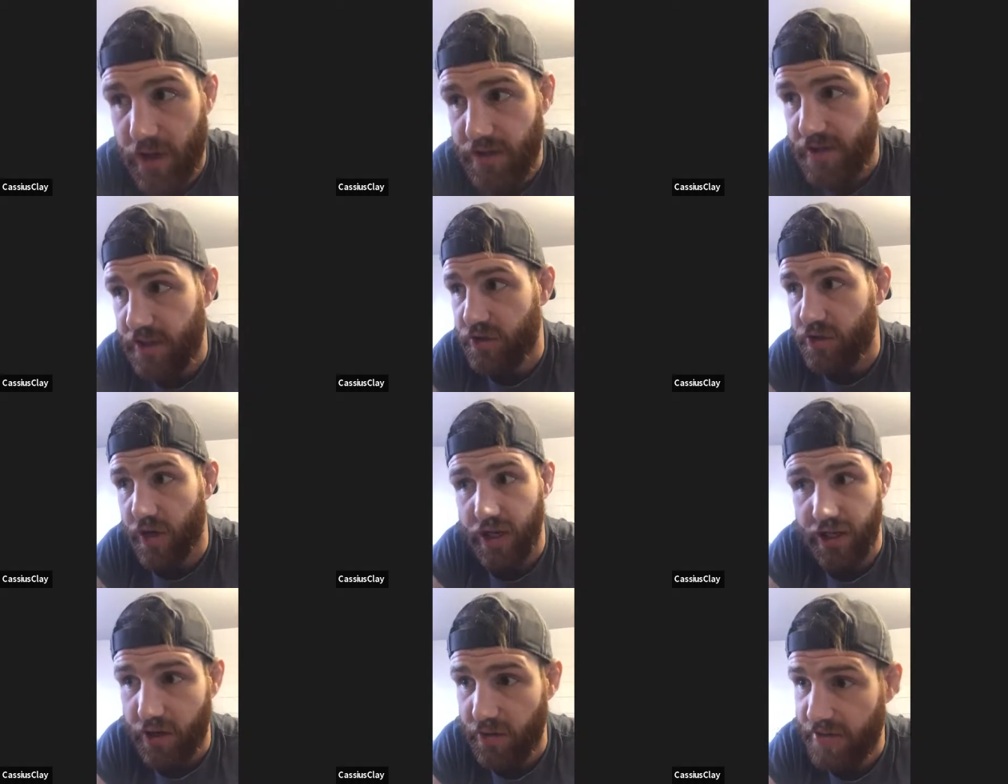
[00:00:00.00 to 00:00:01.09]
far as the
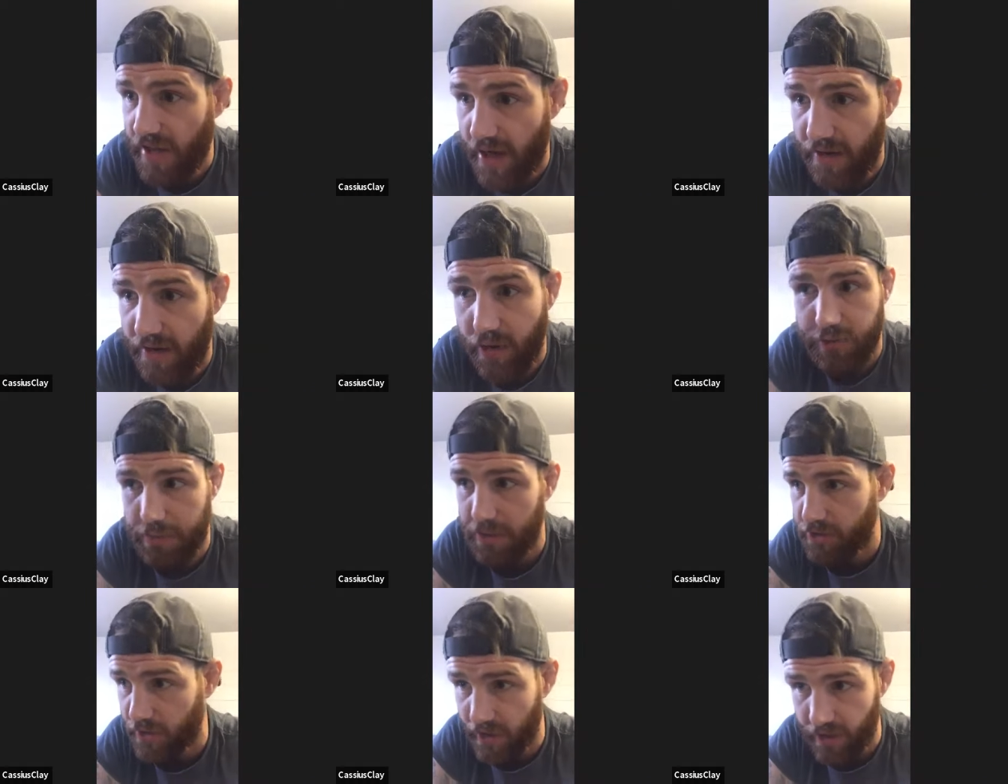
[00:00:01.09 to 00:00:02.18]
training goes, I've always
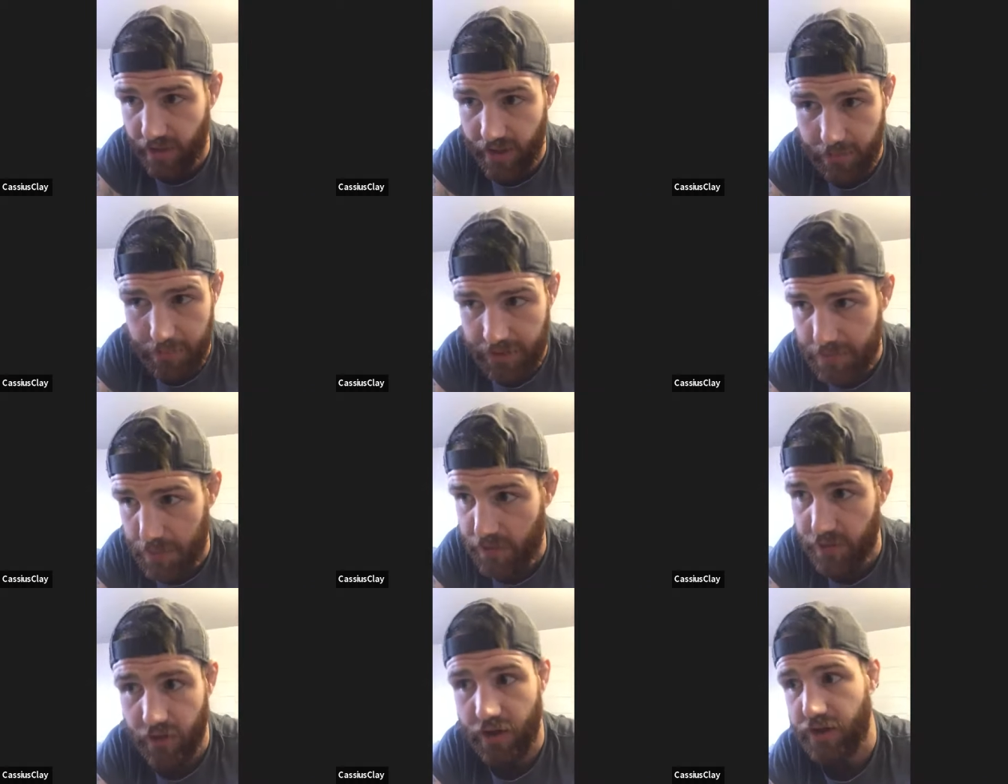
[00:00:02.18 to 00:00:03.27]
been training like a mixed
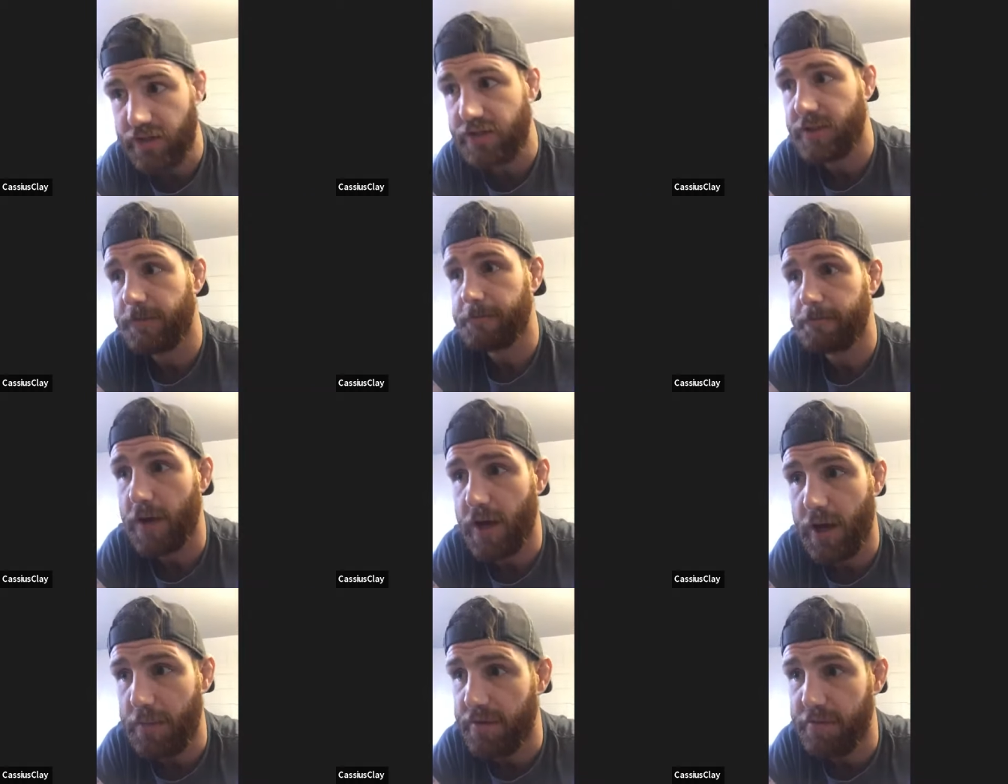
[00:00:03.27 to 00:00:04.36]
martial artist,
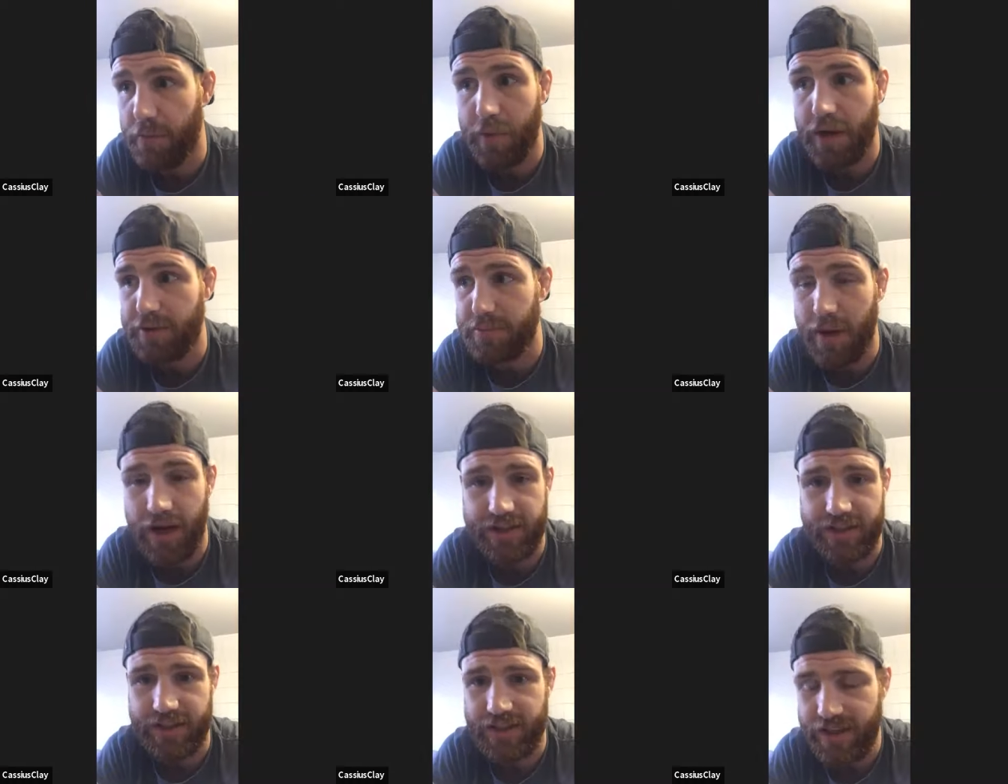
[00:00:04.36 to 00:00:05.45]
even when I was
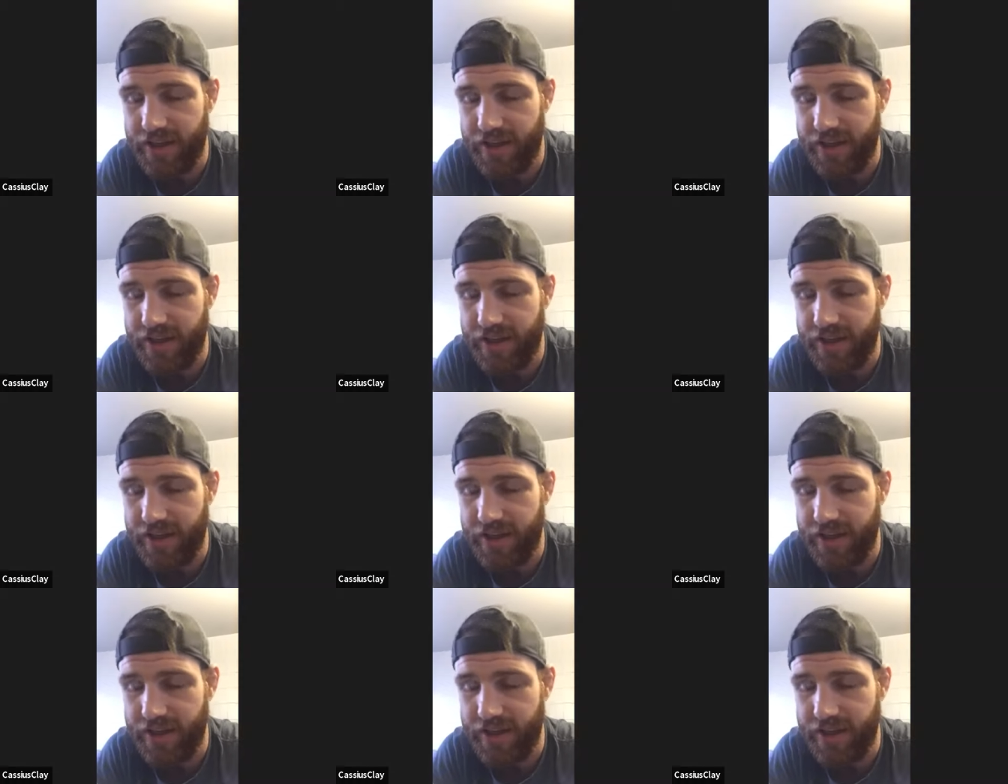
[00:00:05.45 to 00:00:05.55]
boxing.